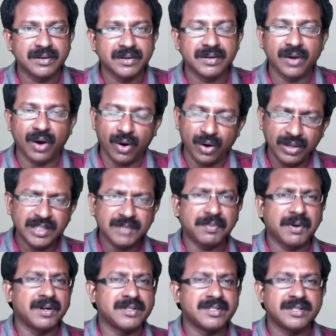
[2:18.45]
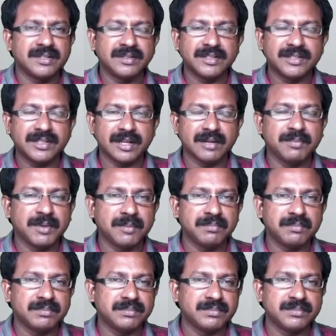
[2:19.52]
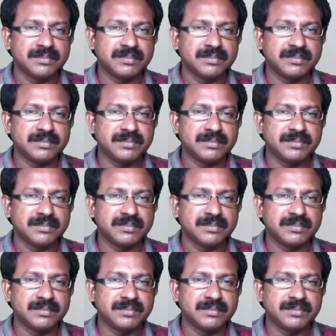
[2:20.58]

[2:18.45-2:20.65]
in all the parts, the cerebrum,